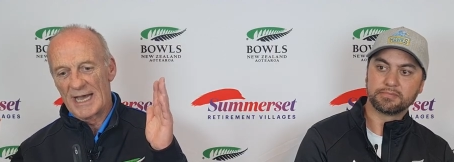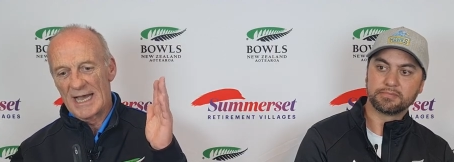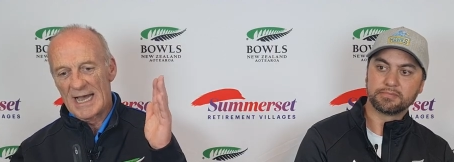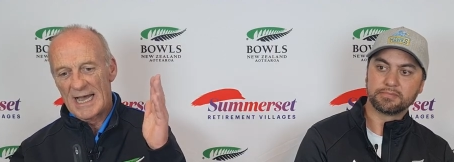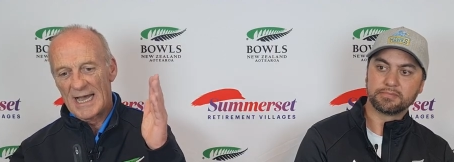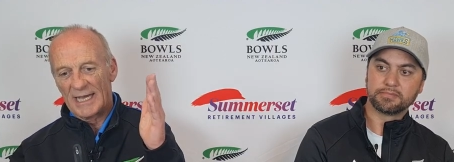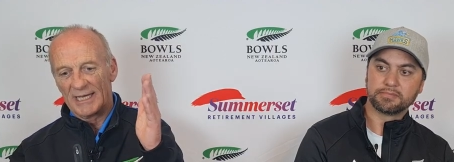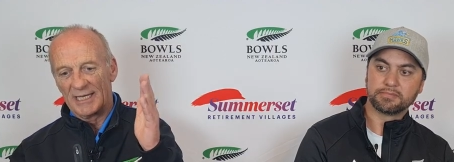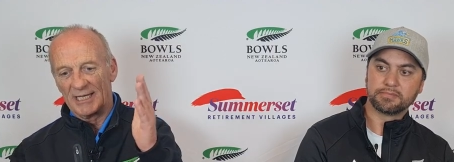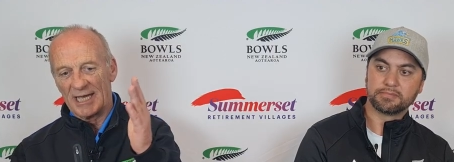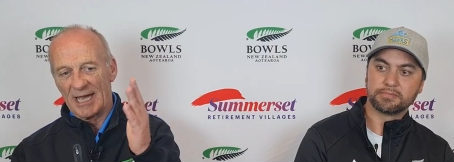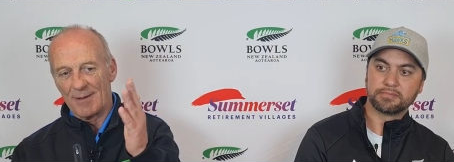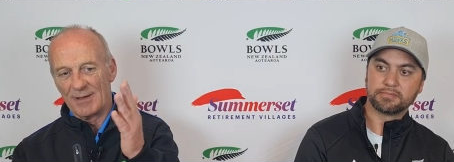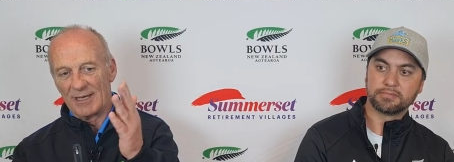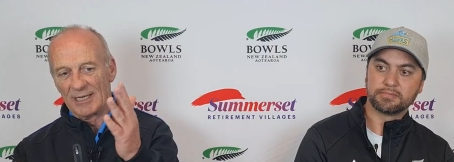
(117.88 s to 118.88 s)
Speaker 1: arc and
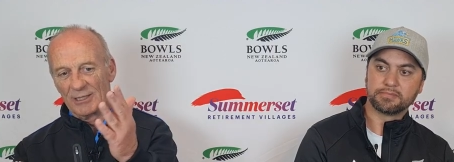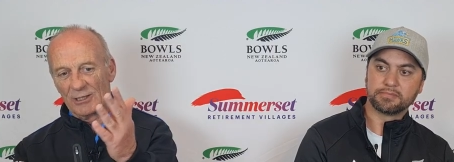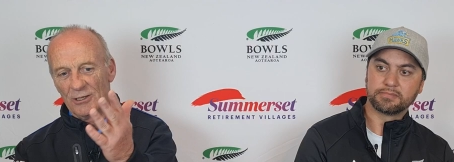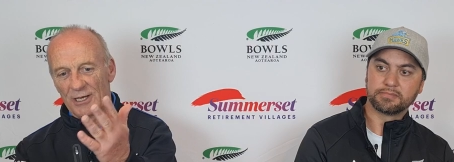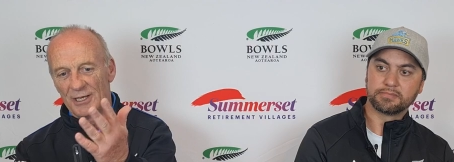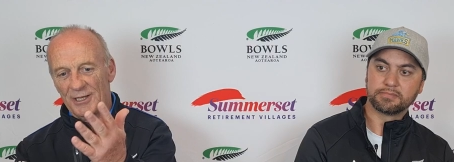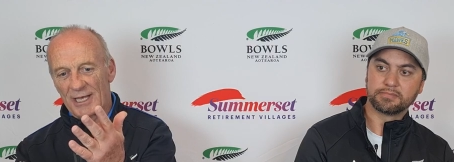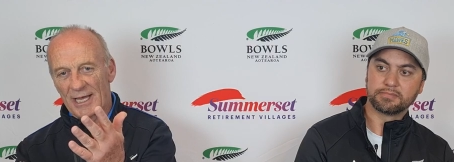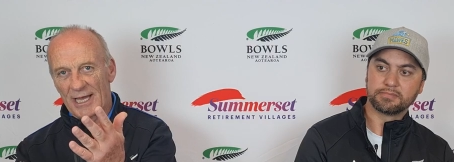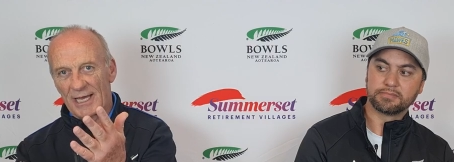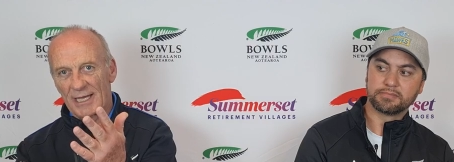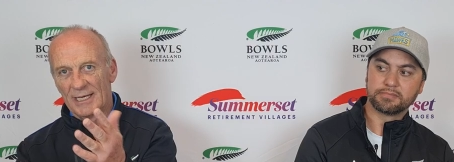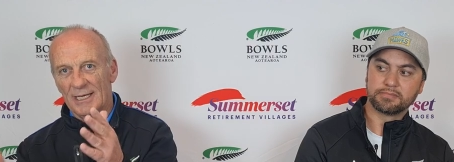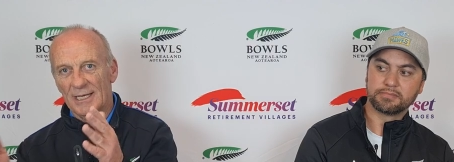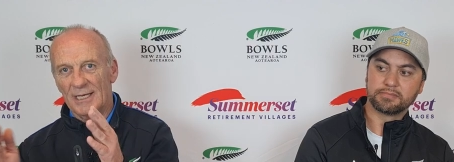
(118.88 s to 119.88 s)
coming in like that,
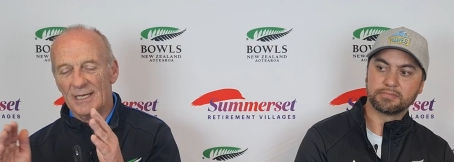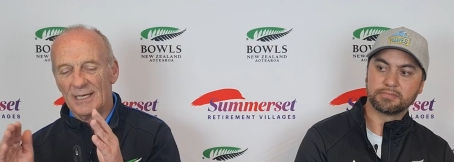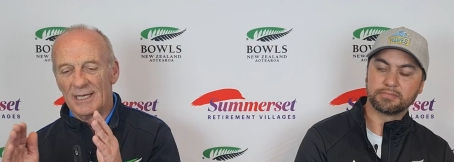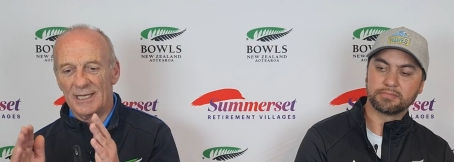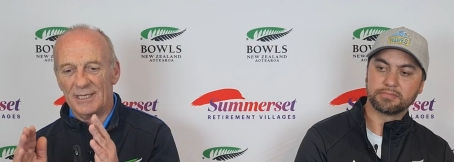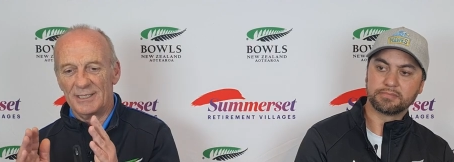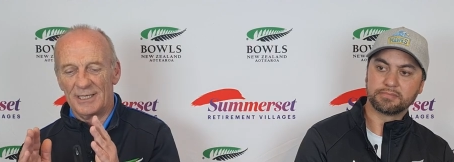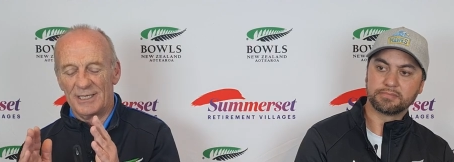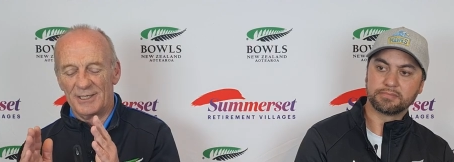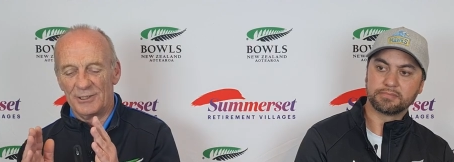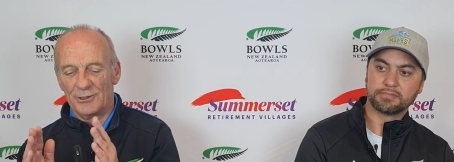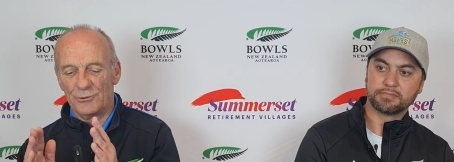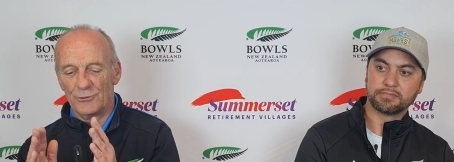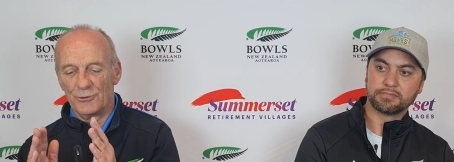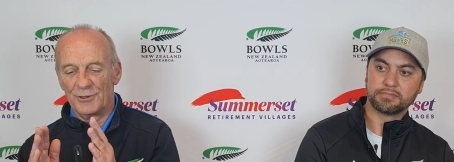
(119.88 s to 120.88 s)
in, in the
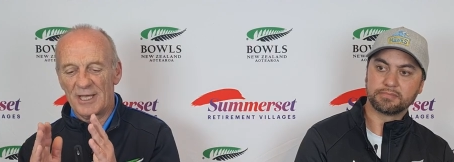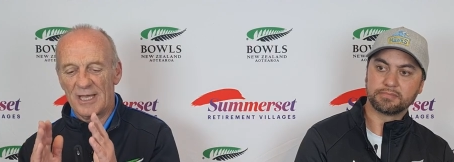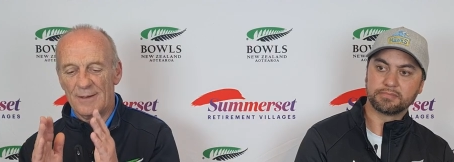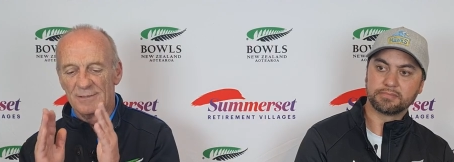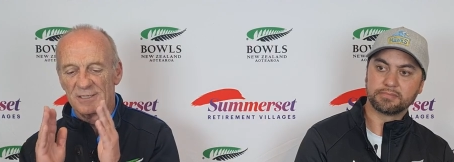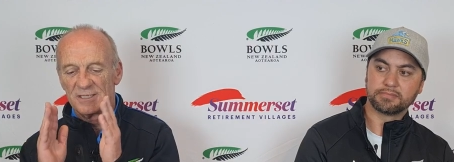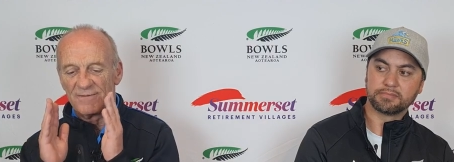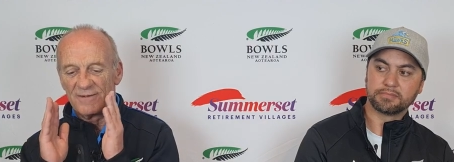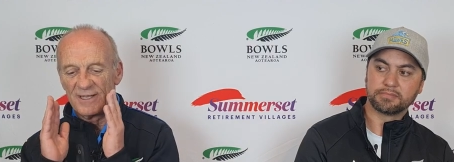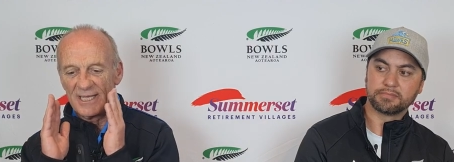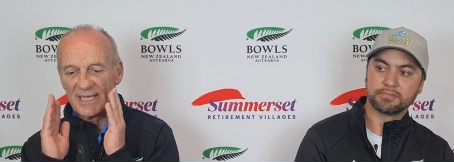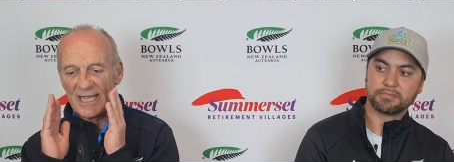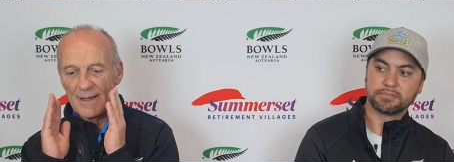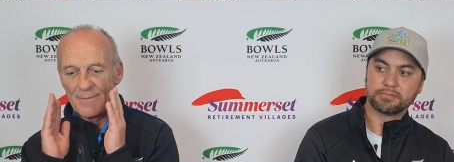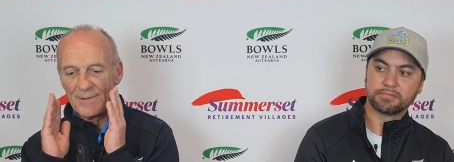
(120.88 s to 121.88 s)
northern hemisphere they're
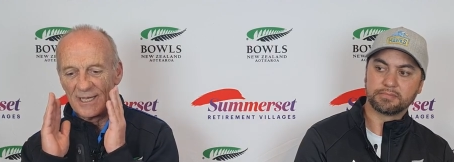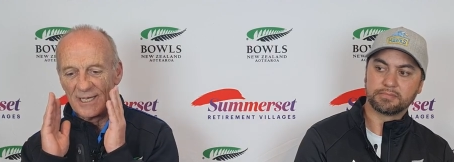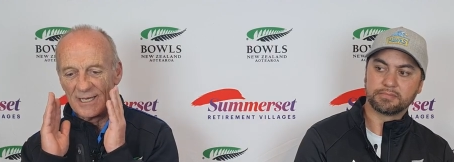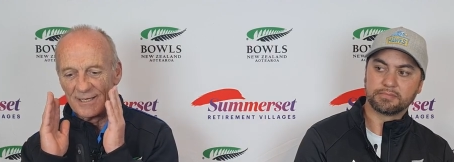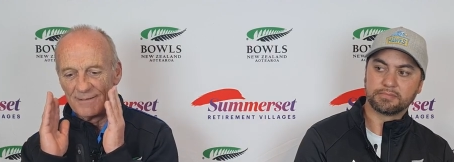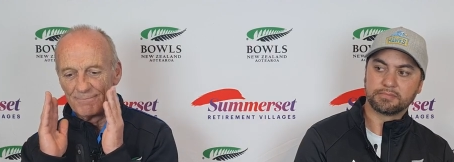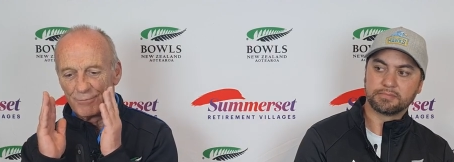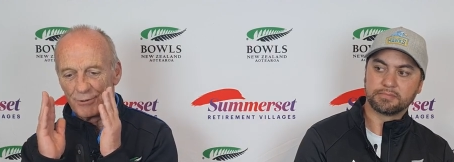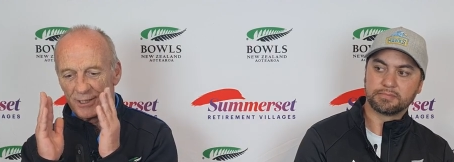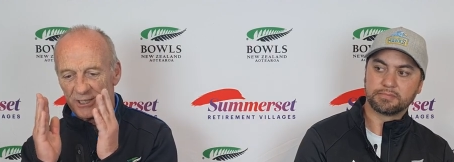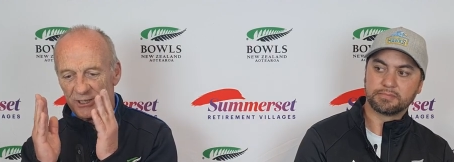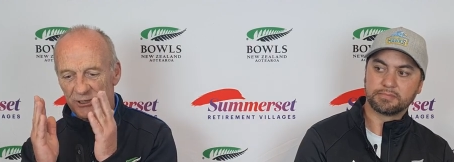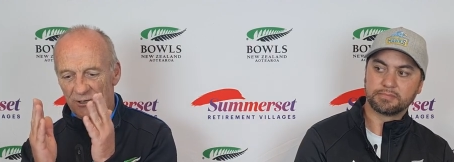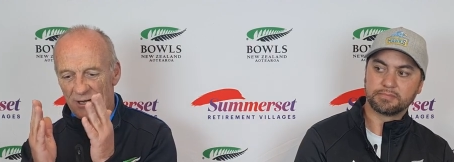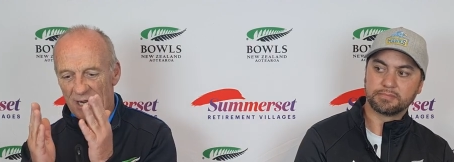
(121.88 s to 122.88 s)
coming in pretty
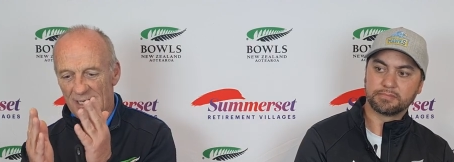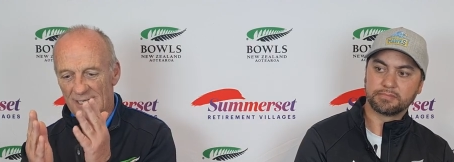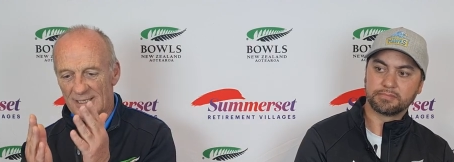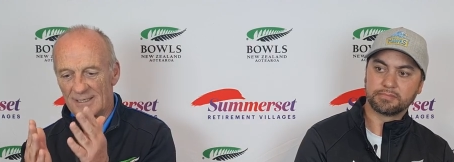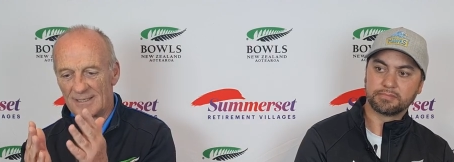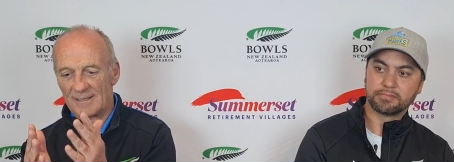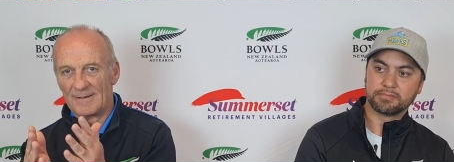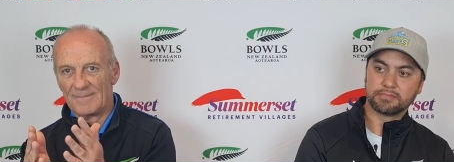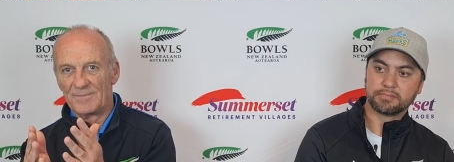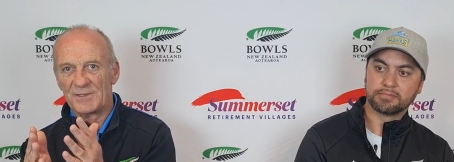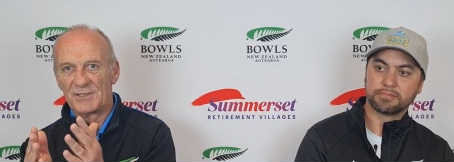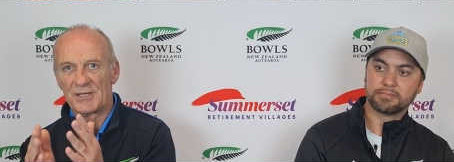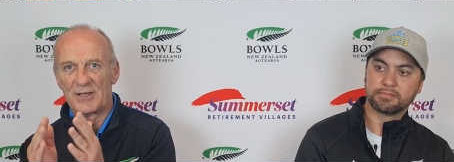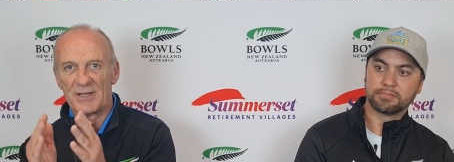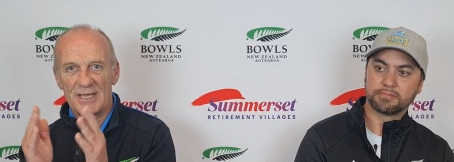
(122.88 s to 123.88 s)
straight.
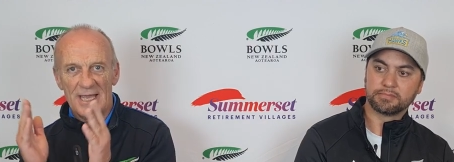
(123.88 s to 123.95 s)
So